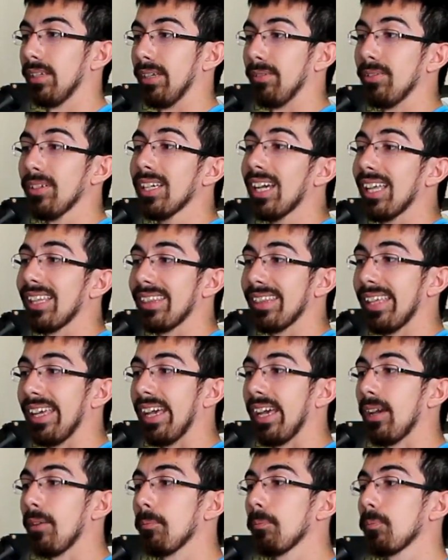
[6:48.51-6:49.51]
If he got
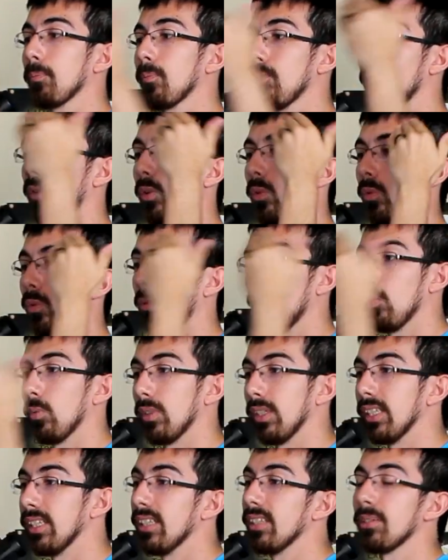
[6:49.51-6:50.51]
that,
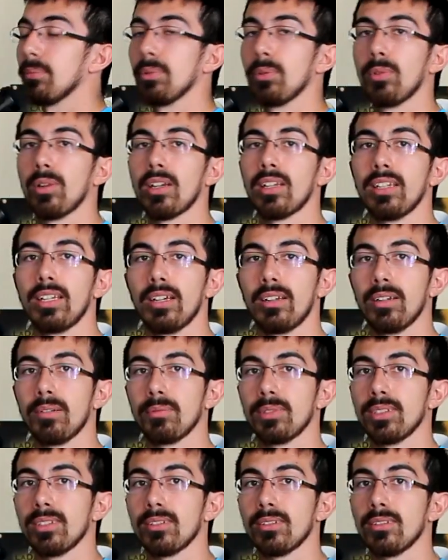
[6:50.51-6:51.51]
he needs to be working out
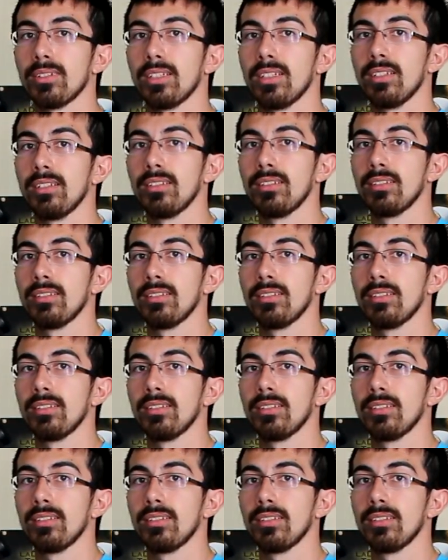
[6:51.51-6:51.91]
every single day.